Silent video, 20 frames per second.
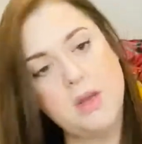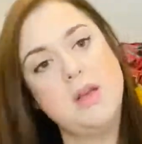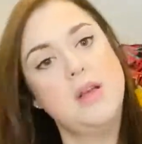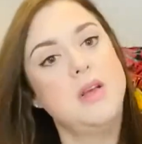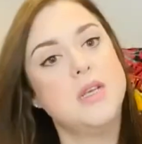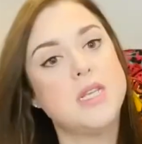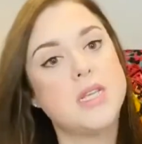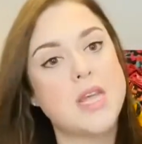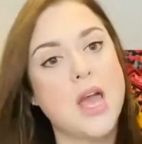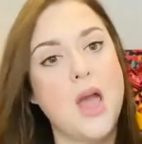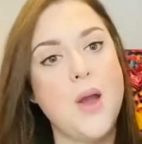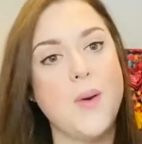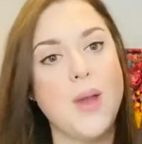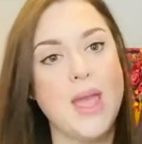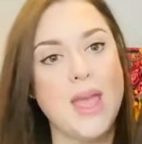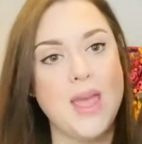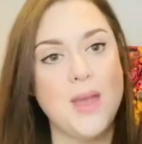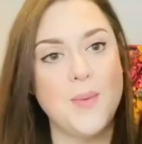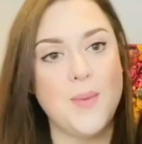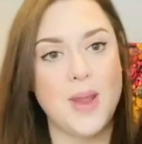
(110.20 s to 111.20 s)
So
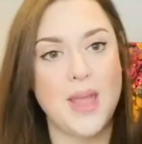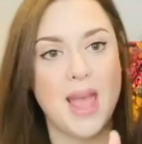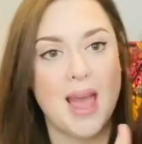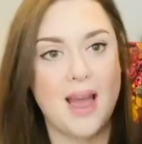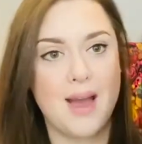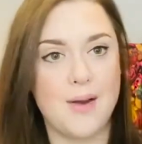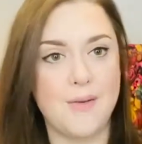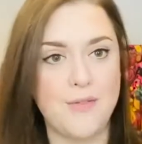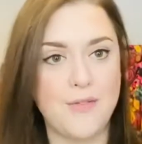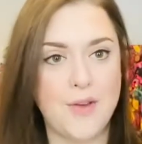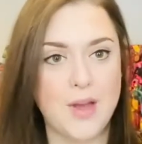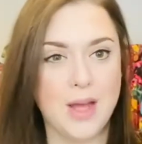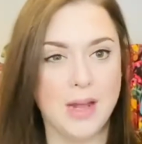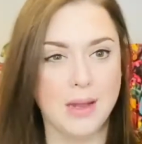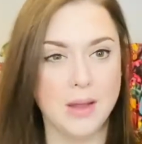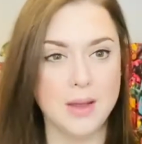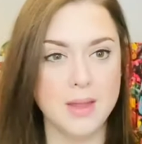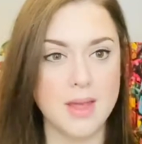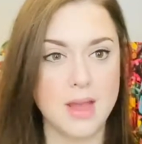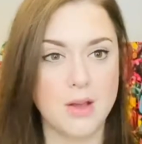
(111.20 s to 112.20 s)
here we have her.
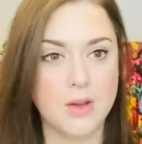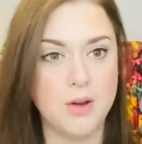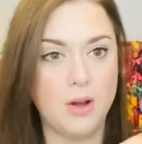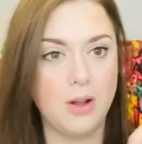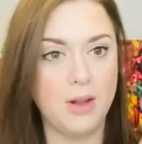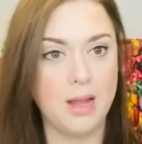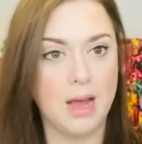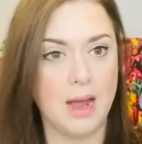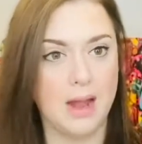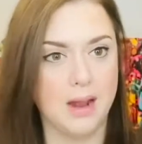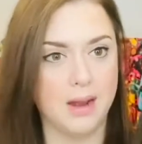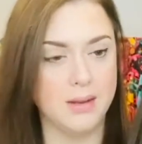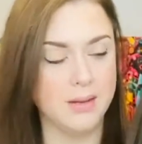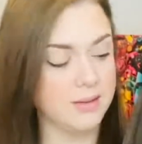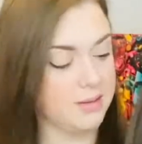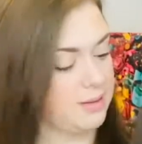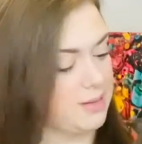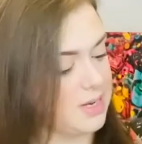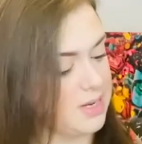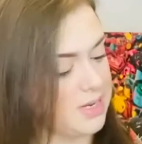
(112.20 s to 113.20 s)
Look at that colour.
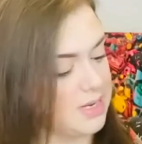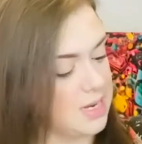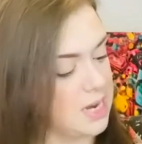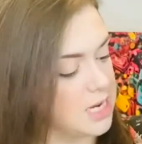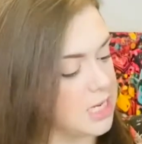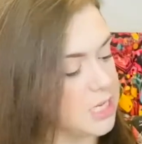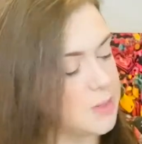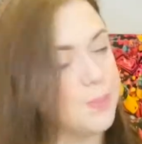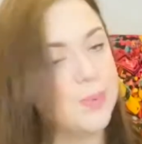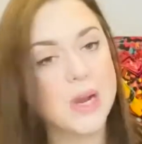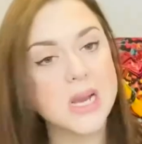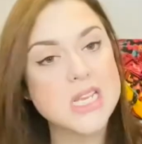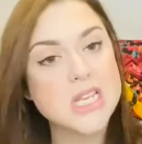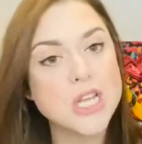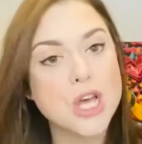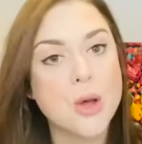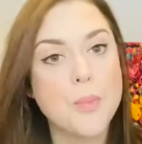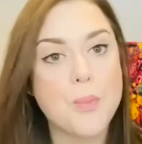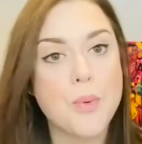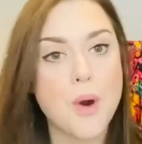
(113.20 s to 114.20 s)
This is
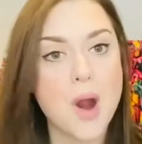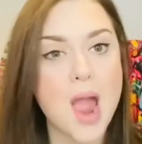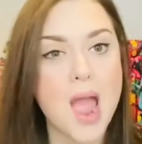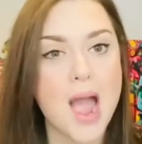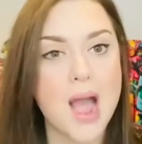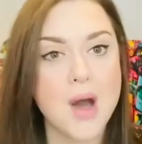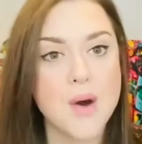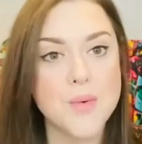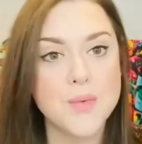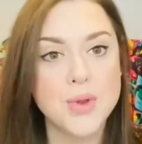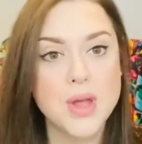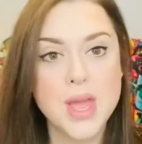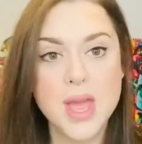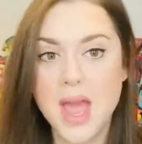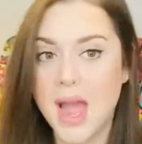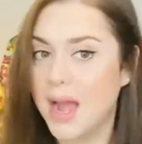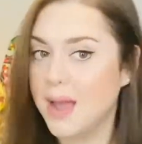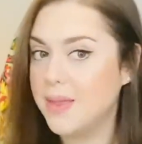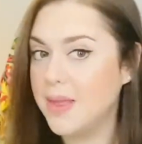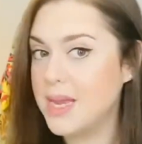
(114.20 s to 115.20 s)
Espresso Brown,
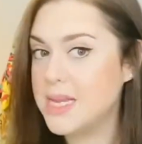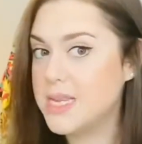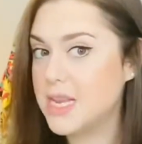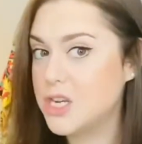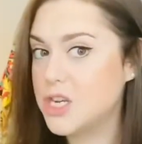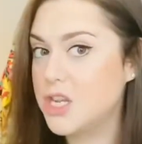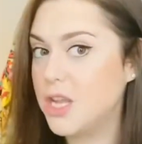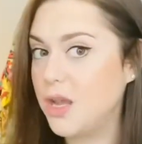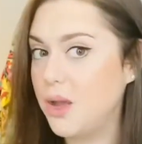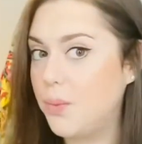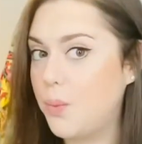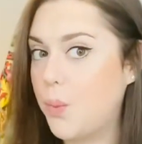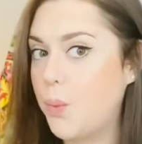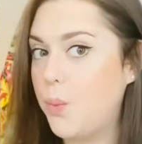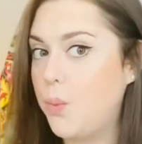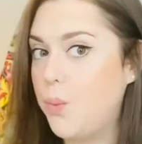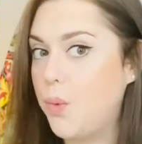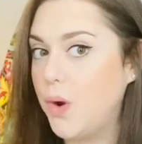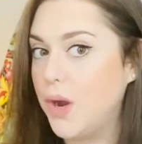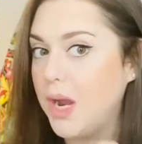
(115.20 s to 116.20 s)
and that's actually a
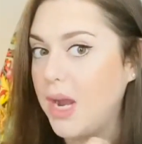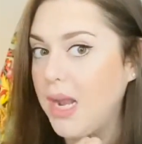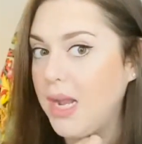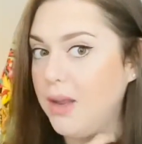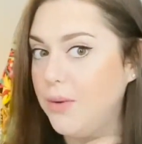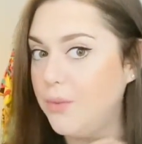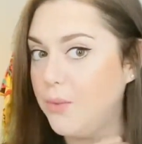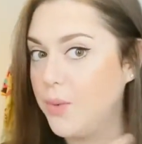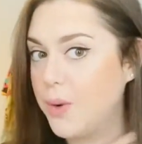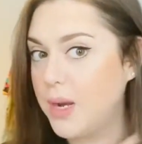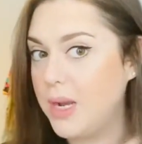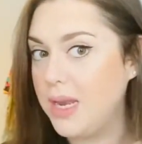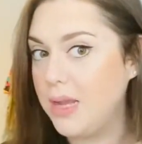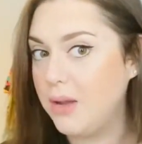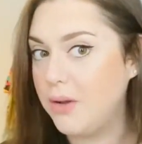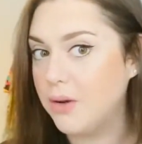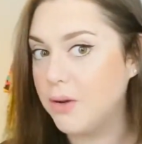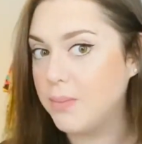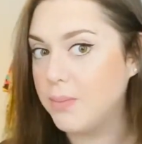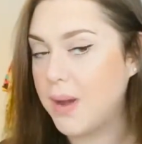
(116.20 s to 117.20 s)
really, really
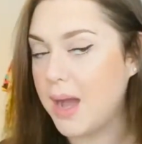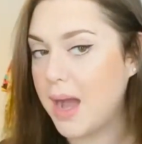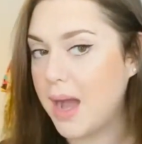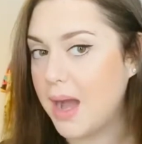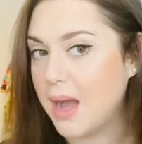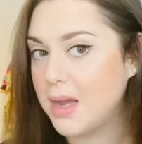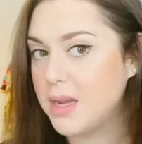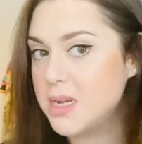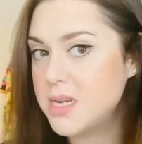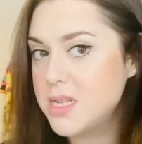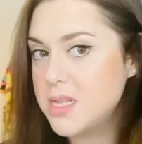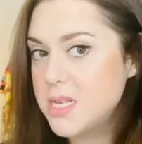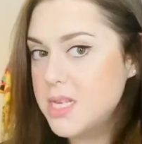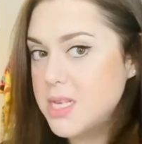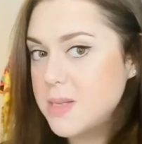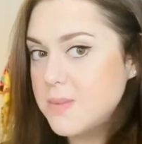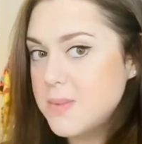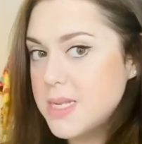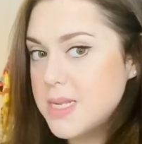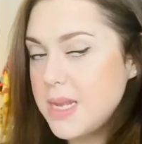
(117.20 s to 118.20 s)
good match. There's
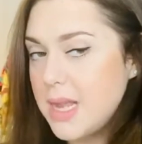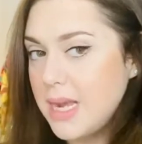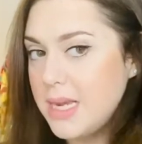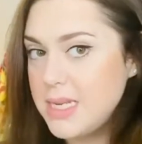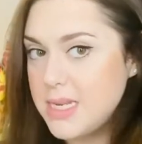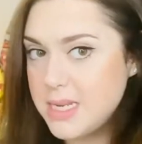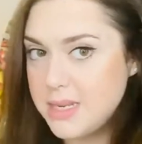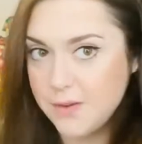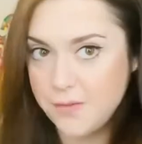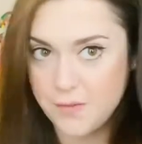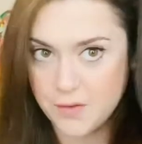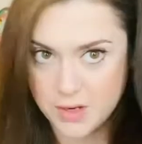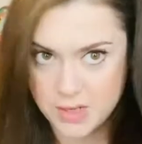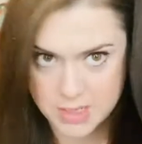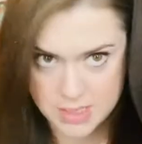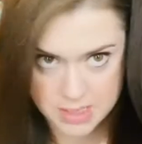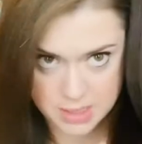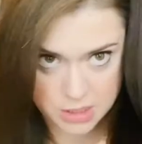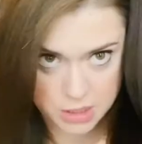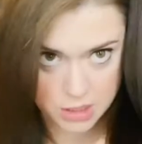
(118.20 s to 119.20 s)
some slight
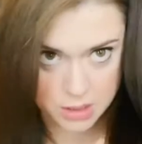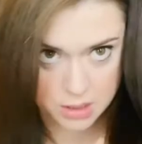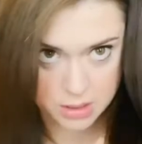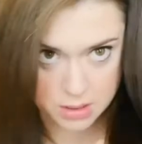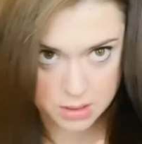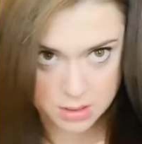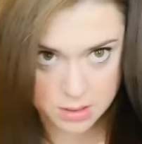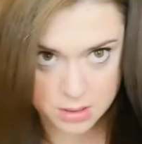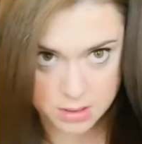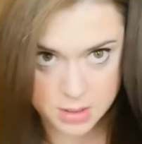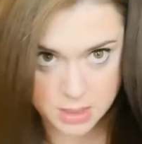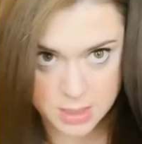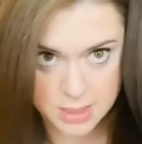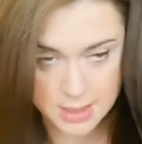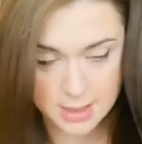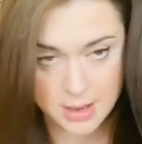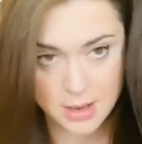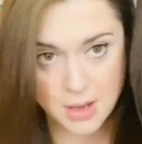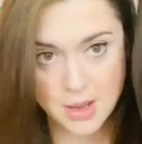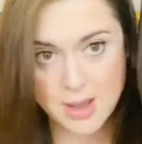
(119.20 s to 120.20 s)
difference in tones,
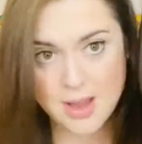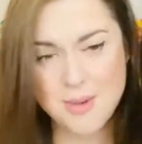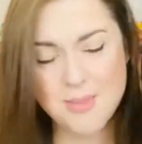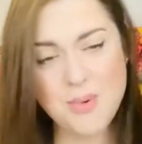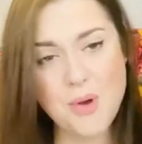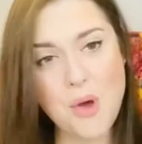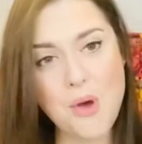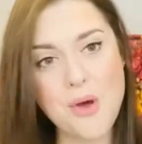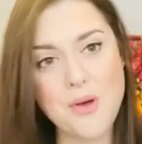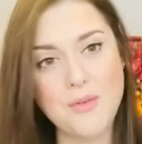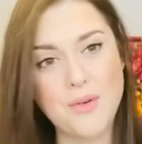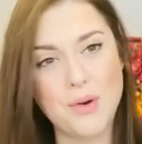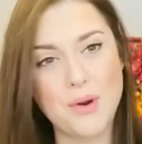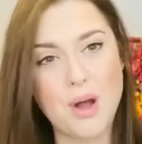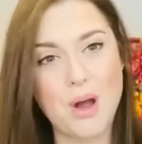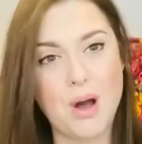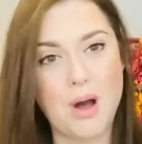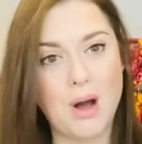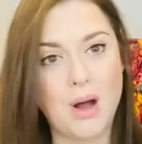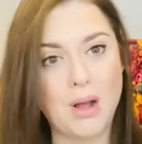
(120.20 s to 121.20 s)
but
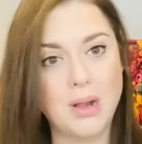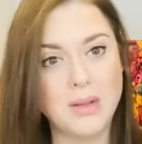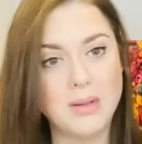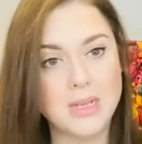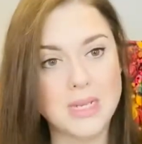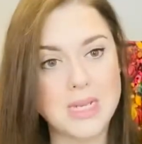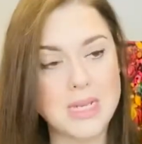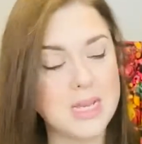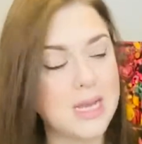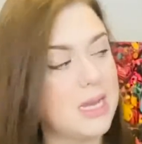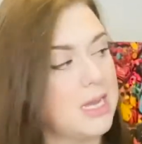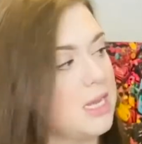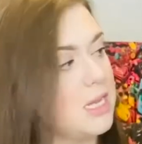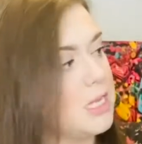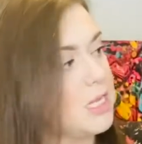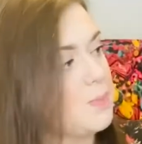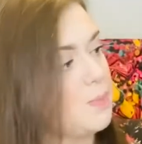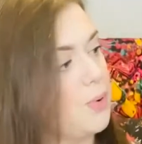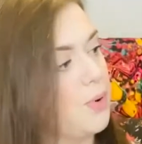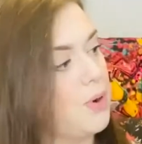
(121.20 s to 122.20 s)
overall,
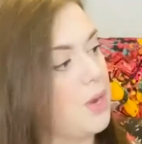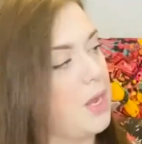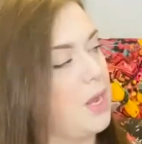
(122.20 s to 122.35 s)
it's pretty